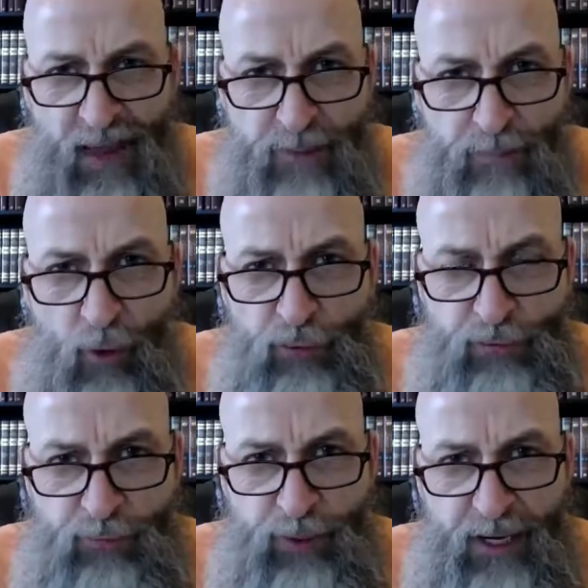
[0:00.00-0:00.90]

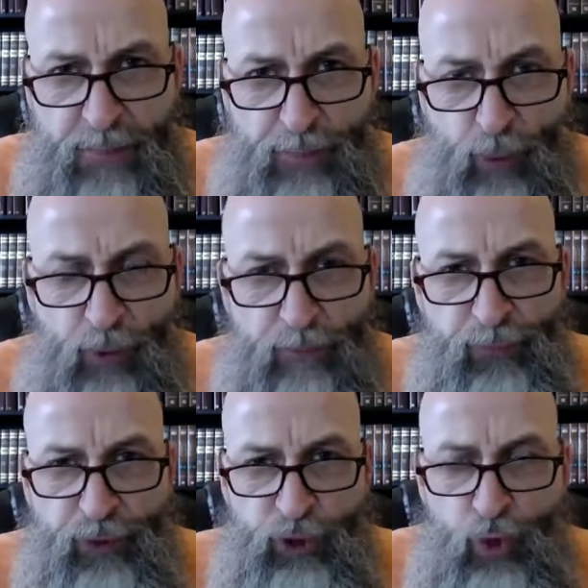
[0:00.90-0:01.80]
most people,
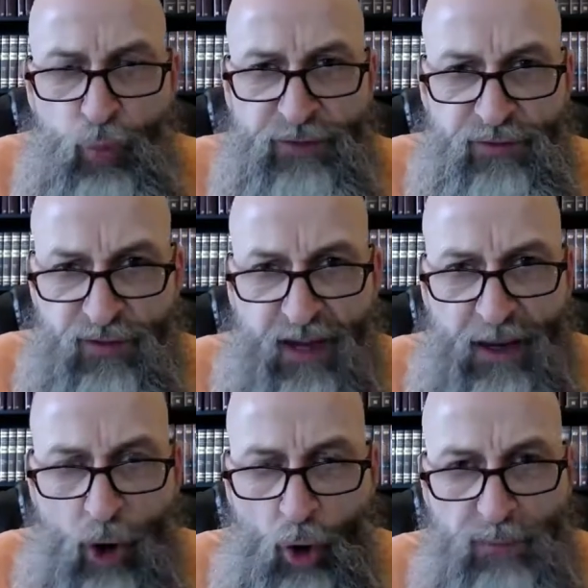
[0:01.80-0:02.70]
you would say
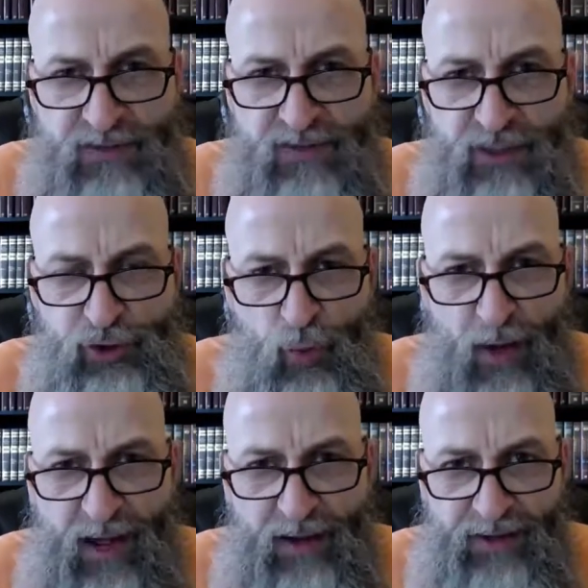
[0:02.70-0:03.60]

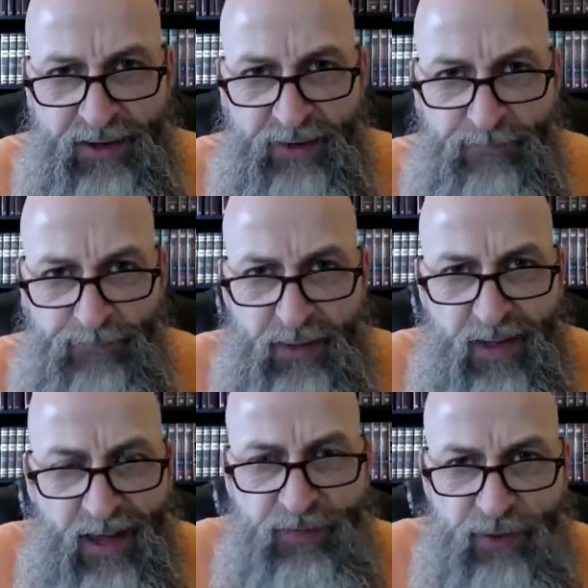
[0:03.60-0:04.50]
homosexuality.
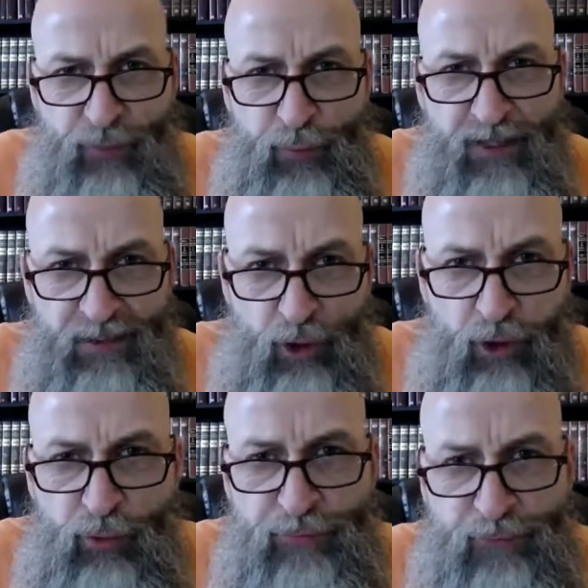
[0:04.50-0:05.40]
And this would
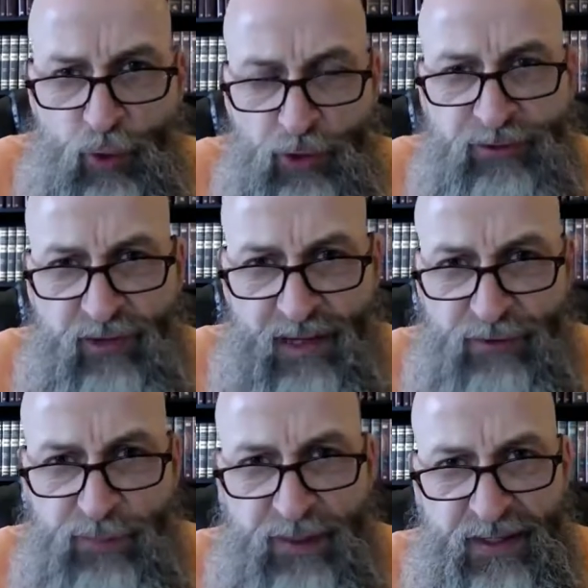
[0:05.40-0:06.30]
include, of course,
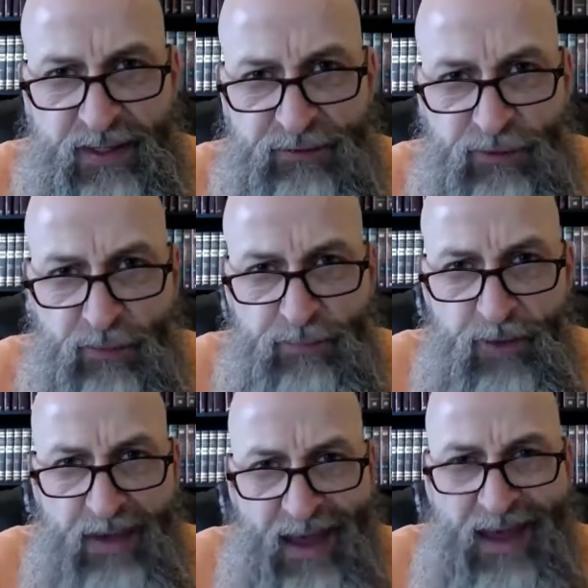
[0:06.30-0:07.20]
lesbianism
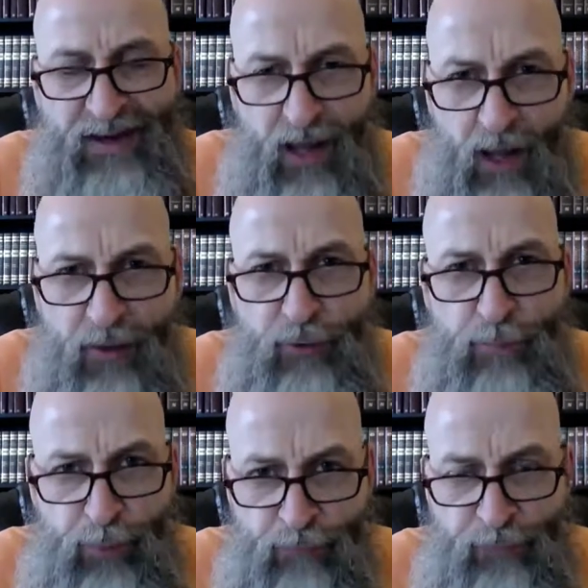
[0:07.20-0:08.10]
and other
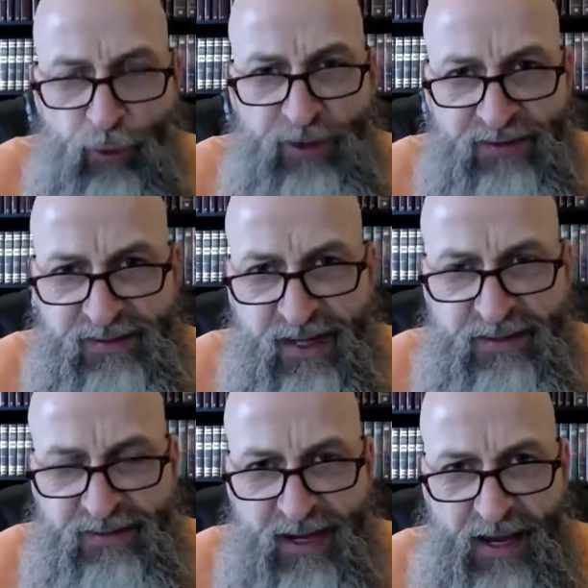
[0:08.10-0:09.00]
perverted
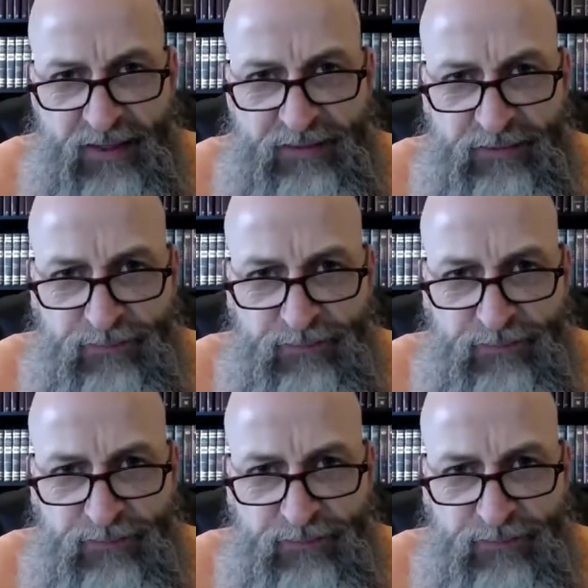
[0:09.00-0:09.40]
sex acts.